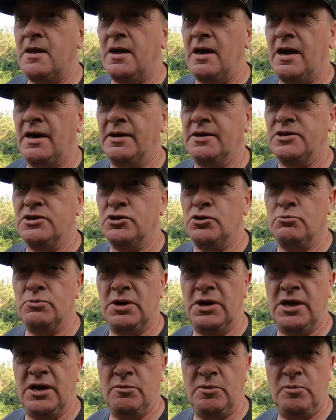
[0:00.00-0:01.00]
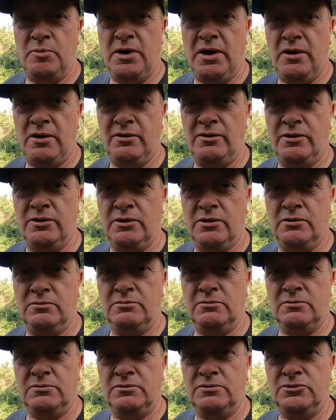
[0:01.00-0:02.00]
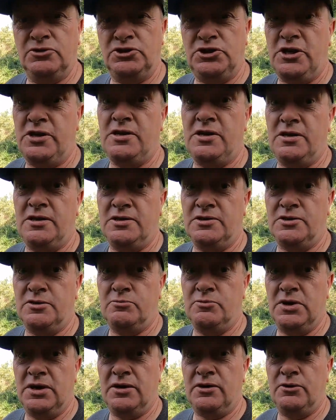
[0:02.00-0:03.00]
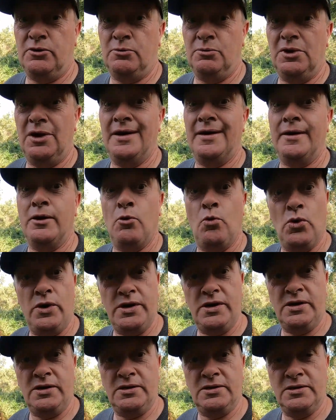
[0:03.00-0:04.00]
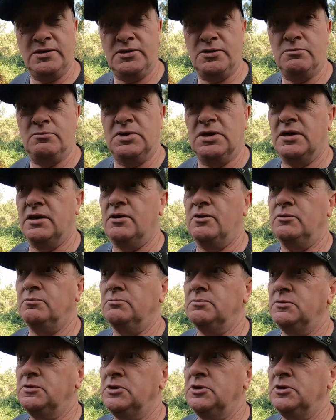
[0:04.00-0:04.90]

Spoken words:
and it soon became apparent that she needed some backup like we needed some backup.